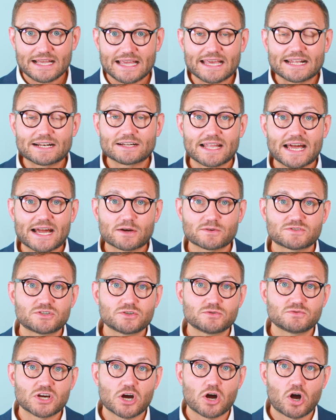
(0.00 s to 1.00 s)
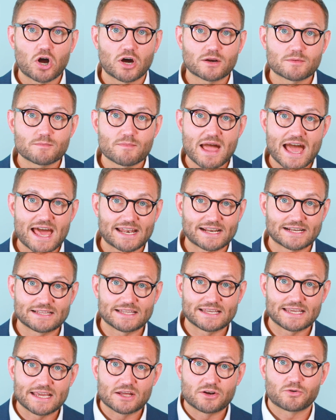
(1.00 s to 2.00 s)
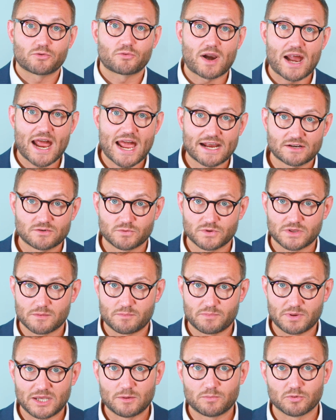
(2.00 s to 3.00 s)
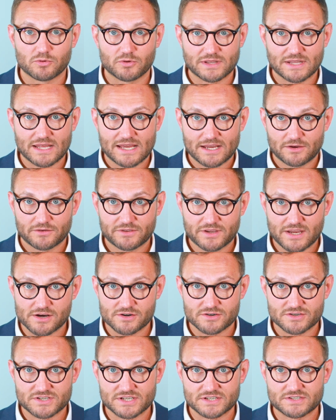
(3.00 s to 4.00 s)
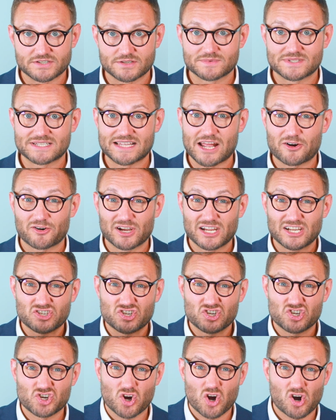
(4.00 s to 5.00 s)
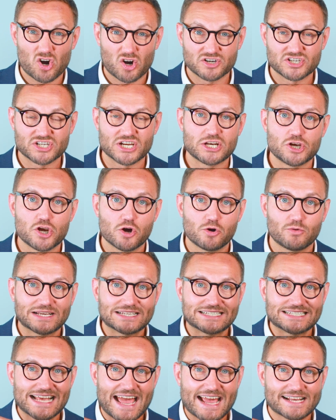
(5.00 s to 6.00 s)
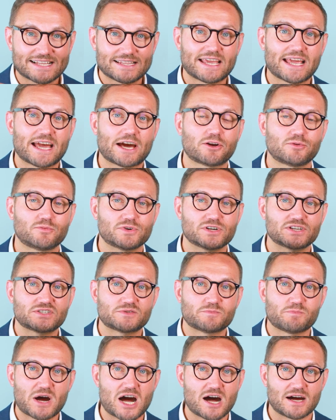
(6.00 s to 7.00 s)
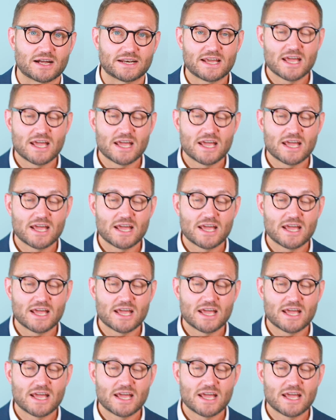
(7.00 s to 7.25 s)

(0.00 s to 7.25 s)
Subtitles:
It allows you to automatically interact with the people in the healthcare systems that are in charge and know exactly how to respond.